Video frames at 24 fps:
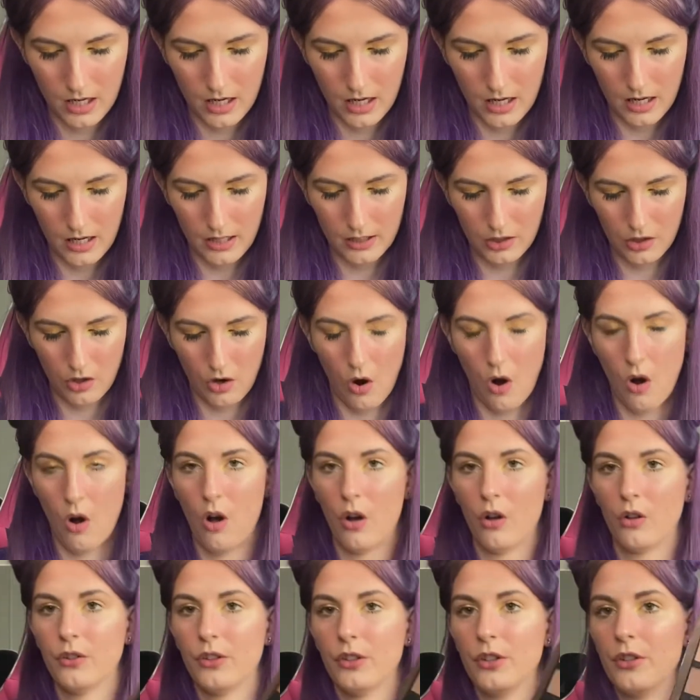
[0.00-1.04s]
is
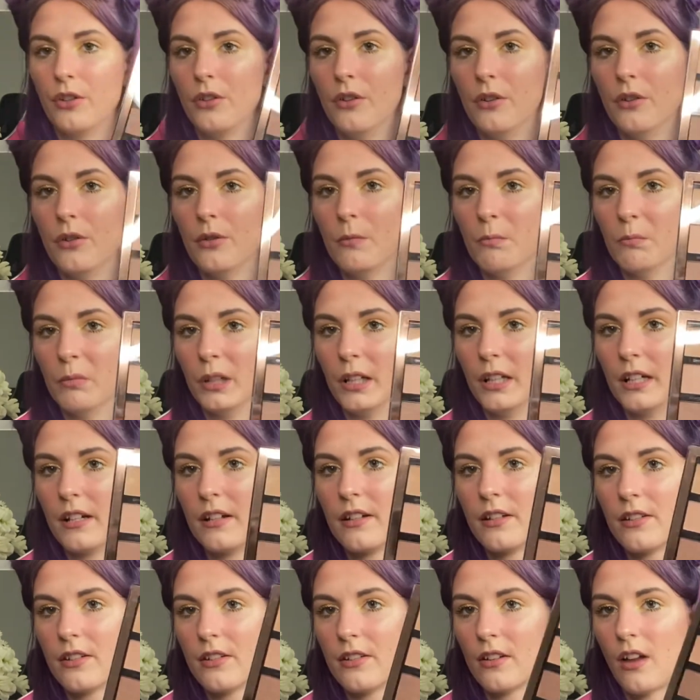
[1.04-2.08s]
called Nude
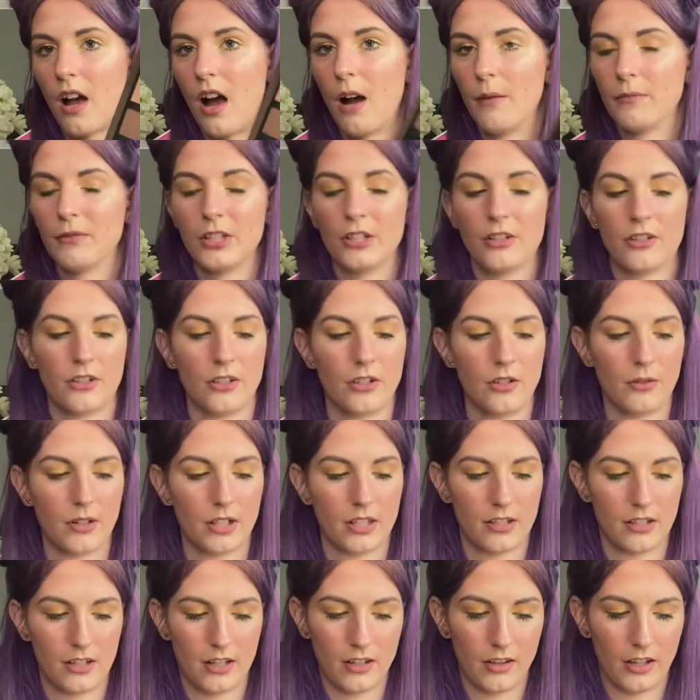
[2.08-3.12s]
Bliss. Obviously you
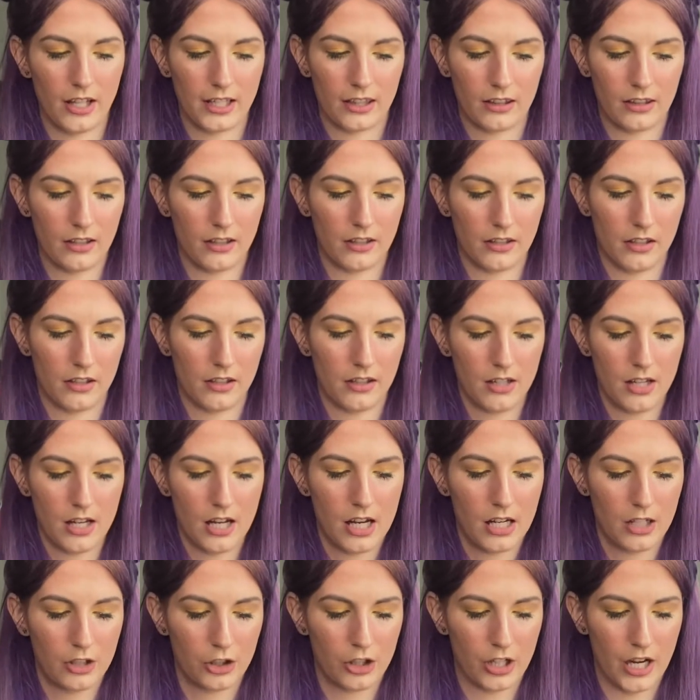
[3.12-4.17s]
can see like the
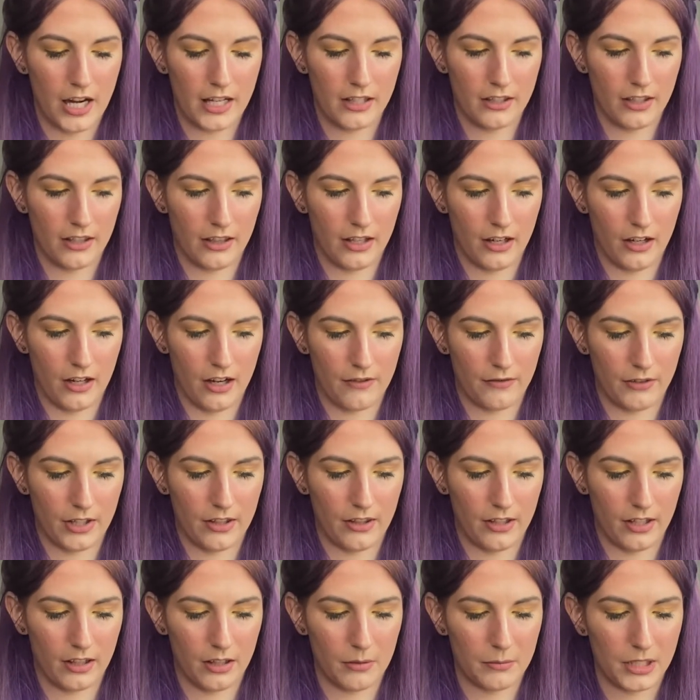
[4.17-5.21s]
shades in there and
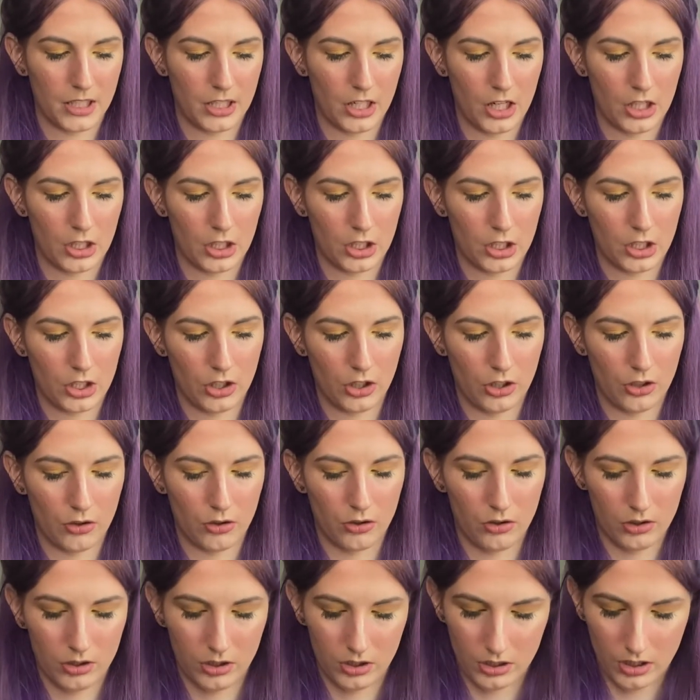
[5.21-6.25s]
everything. Let me take this
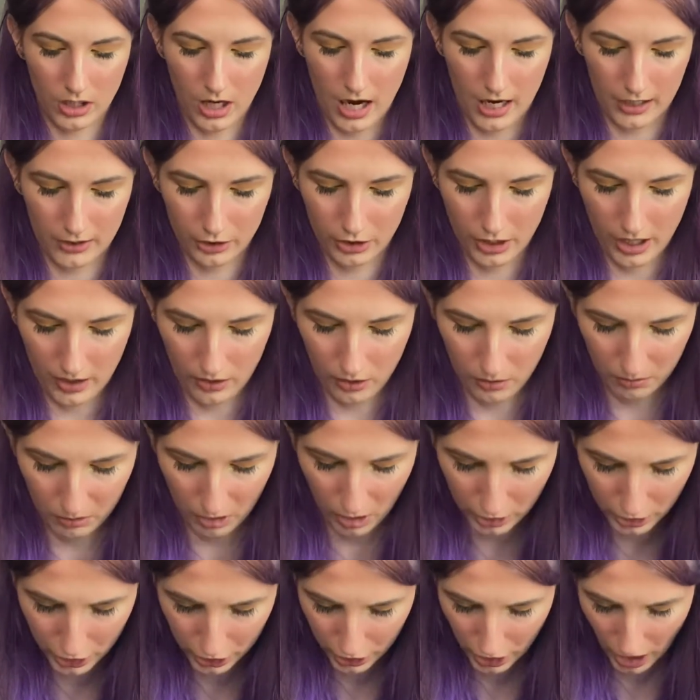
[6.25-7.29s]
little eyeshadow
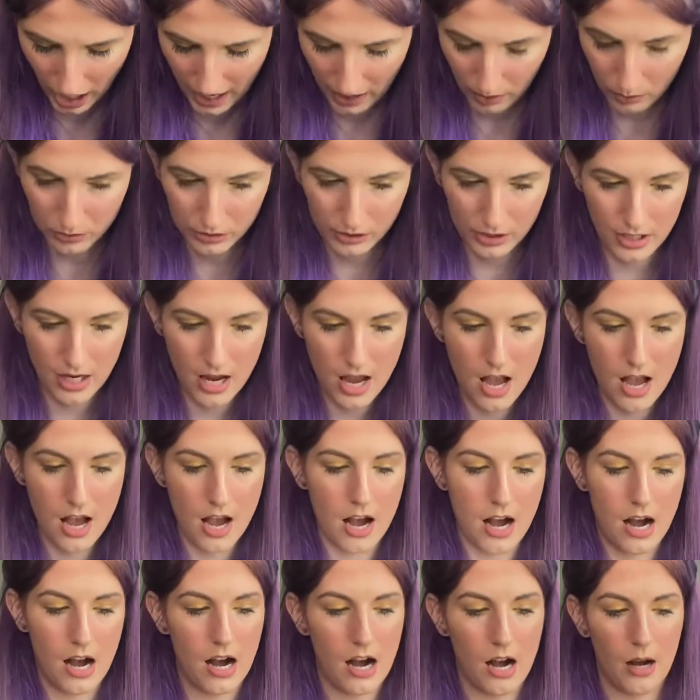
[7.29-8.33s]
brush out.
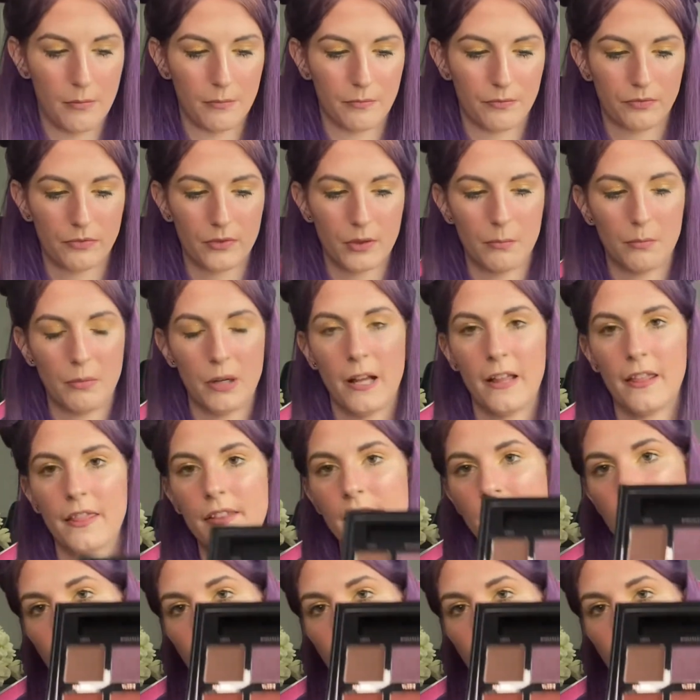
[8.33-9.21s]
But this